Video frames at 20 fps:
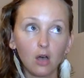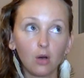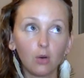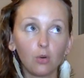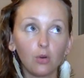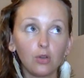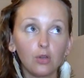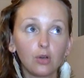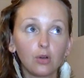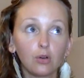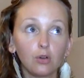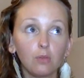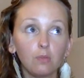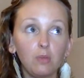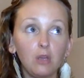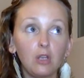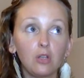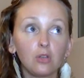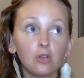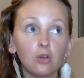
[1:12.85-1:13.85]
or you could
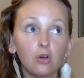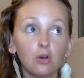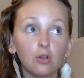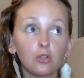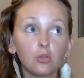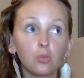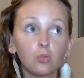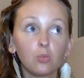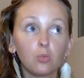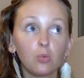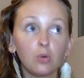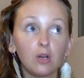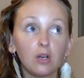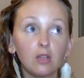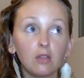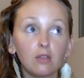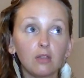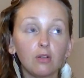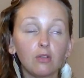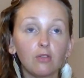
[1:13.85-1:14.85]
be not
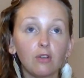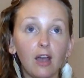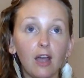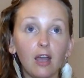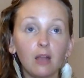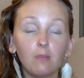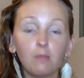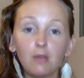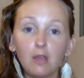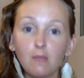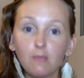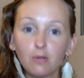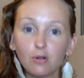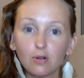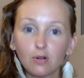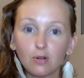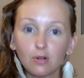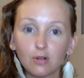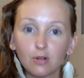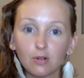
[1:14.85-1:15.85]
with the right
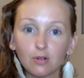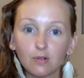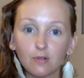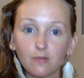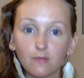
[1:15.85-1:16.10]
people.